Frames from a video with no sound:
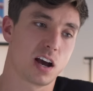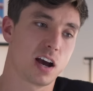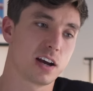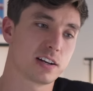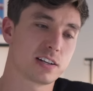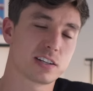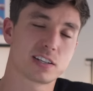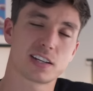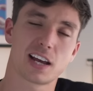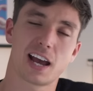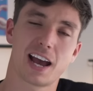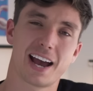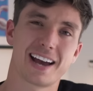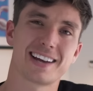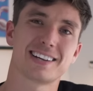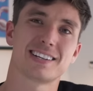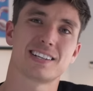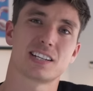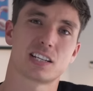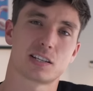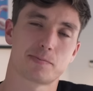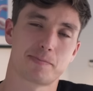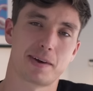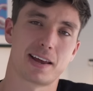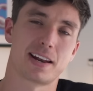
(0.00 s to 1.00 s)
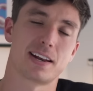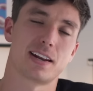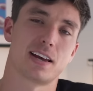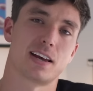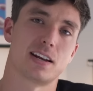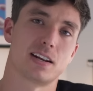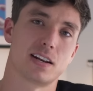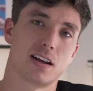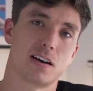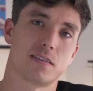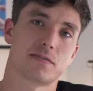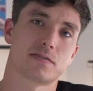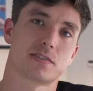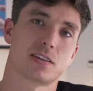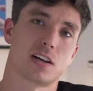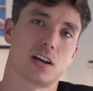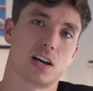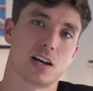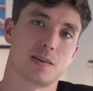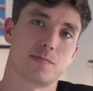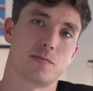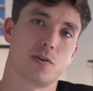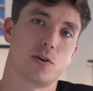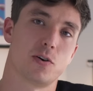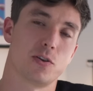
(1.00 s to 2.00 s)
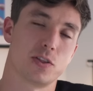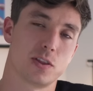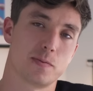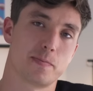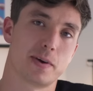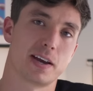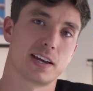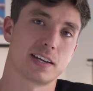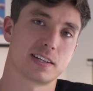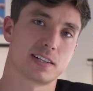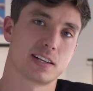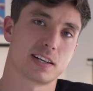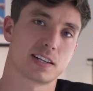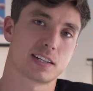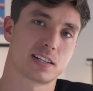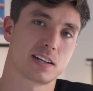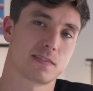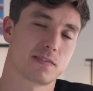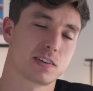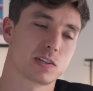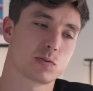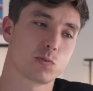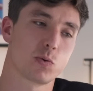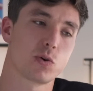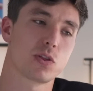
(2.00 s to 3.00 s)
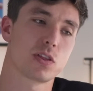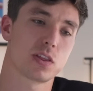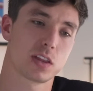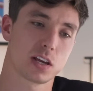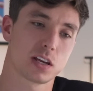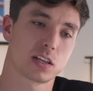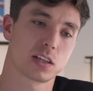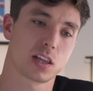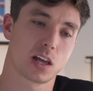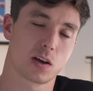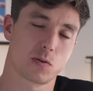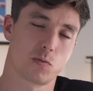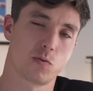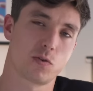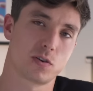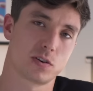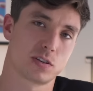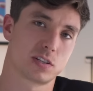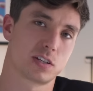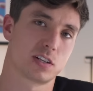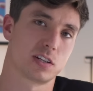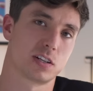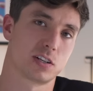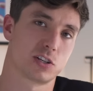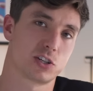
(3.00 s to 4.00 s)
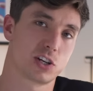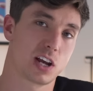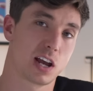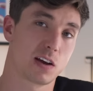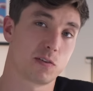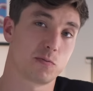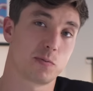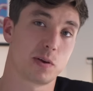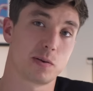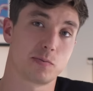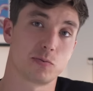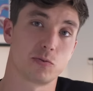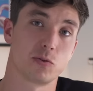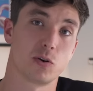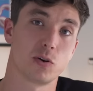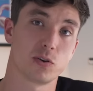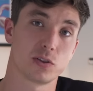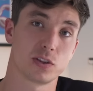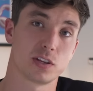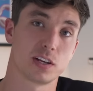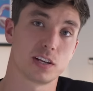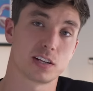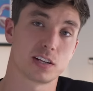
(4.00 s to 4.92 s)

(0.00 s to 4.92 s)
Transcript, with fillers: I just hadn't spent enough time on the basics. And if there's one thing that I want to share with people on